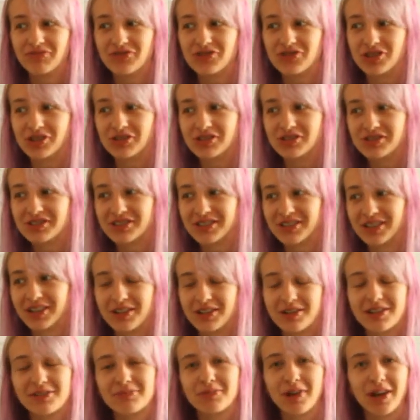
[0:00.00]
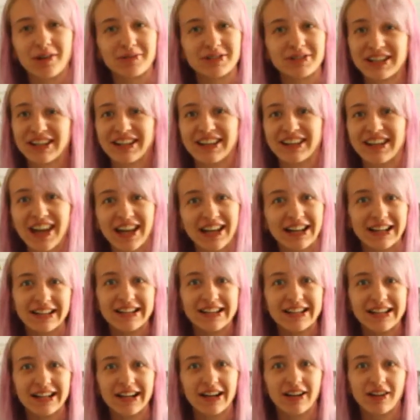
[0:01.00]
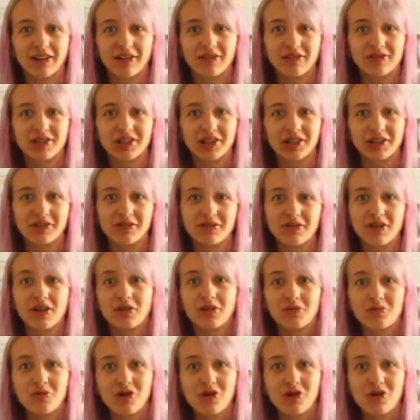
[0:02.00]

just be able to get clean clothes on,